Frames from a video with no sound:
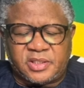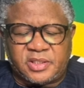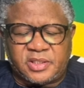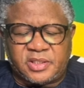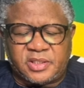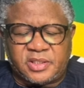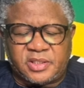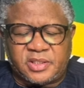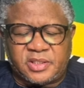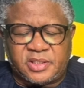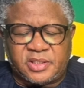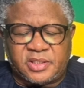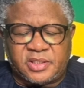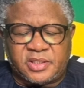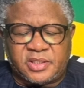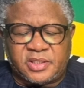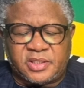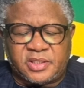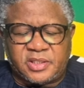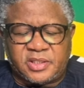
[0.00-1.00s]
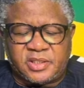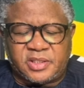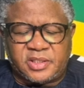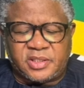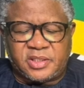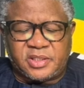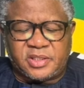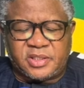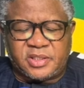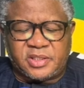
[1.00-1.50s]

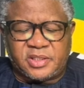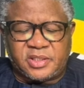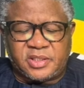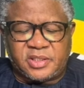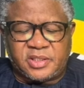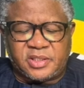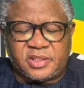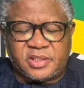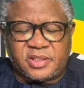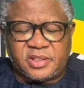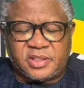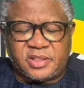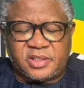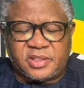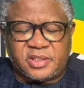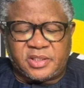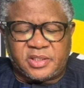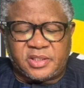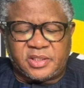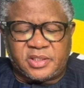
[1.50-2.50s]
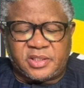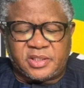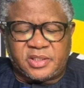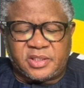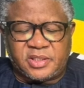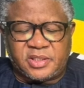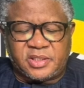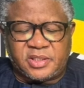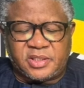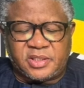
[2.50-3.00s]

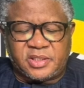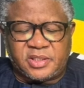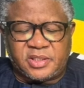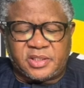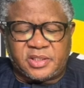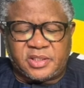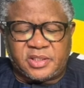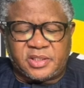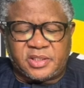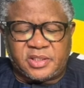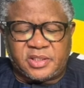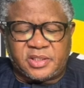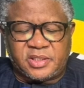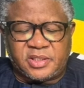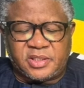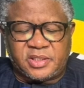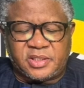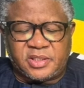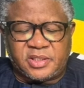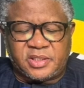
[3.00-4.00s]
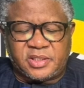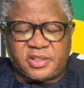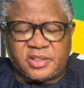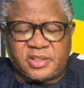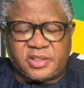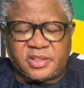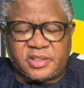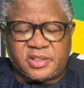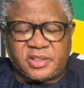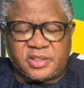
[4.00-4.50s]

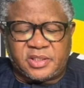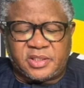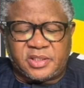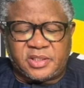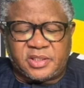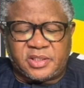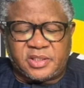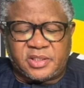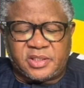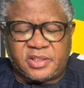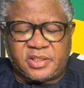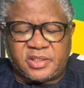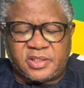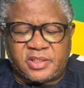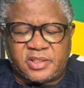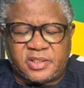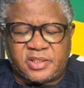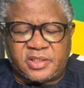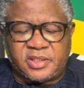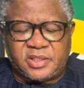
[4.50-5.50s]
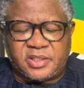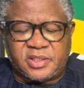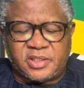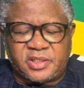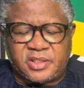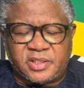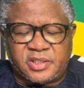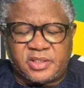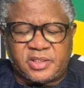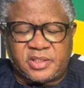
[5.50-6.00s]

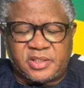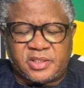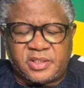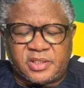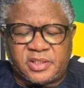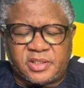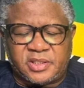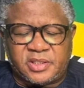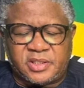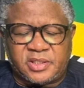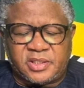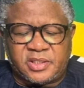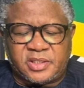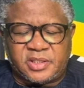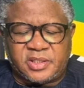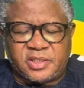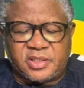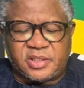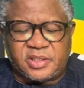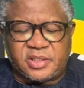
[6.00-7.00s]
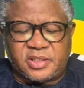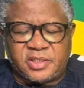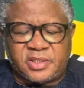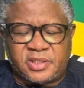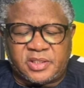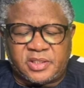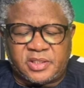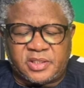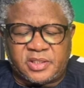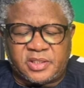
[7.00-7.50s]

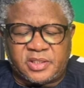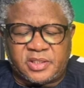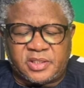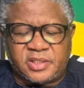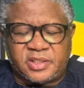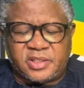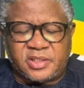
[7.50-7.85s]
(silent)